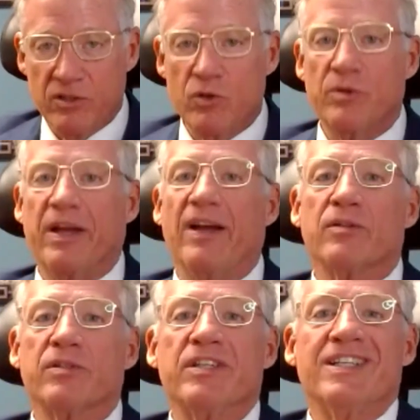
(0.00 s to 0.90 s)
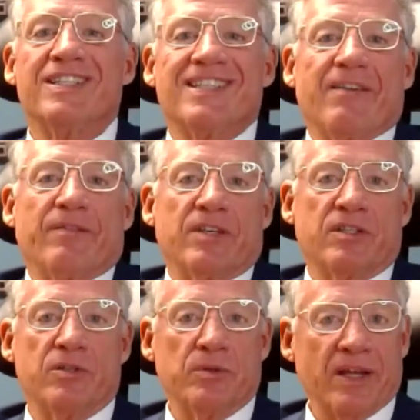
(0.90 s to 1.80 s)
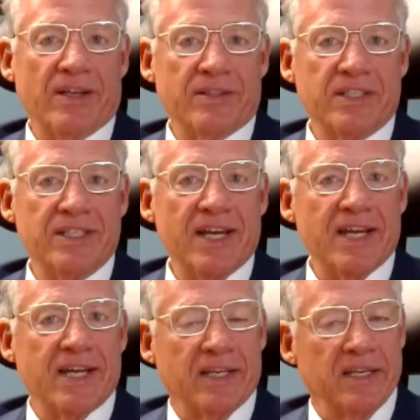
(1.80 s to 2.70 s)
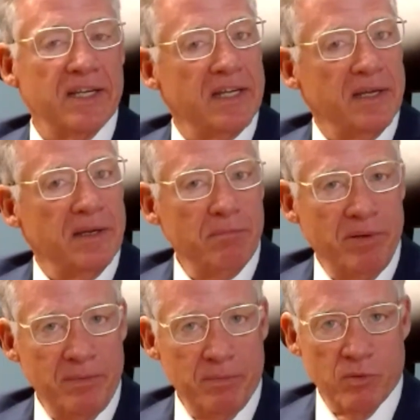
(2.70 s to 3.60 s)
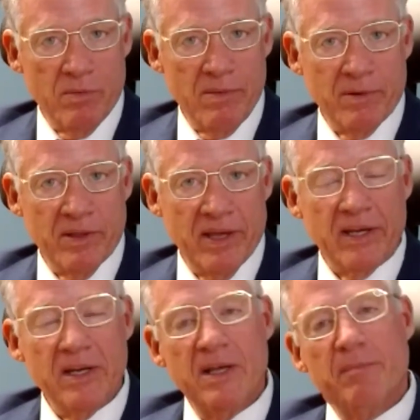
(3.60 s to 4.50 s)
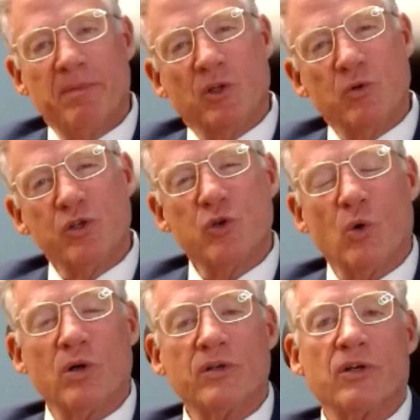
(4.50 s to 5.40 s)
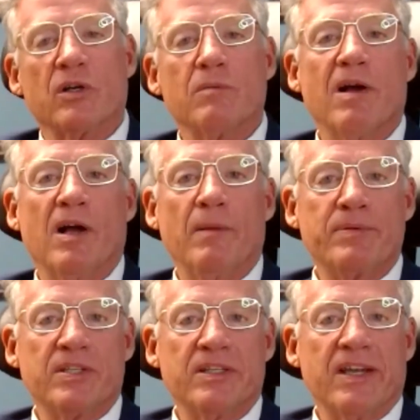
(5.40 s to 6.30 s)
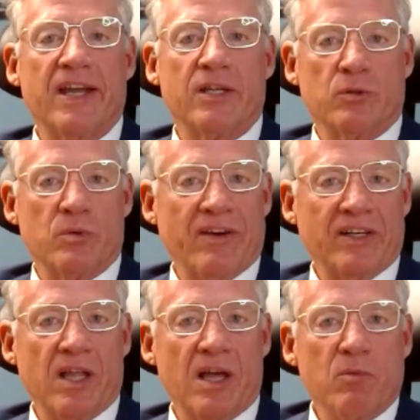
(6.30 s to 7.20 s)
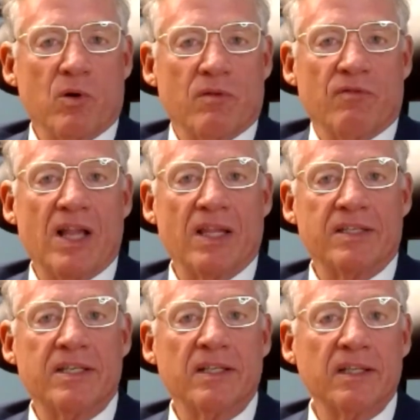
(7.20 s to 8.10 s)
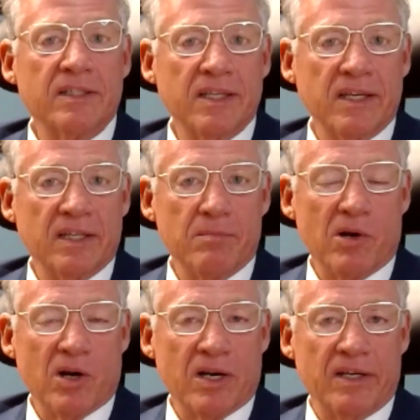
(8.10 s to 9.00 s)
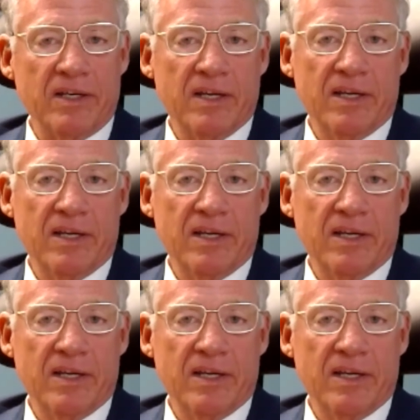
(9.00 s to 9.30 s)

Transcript: 2007 to 2009, people remember that. Those short-term ups and downs. We've had a lot more volatility in the market.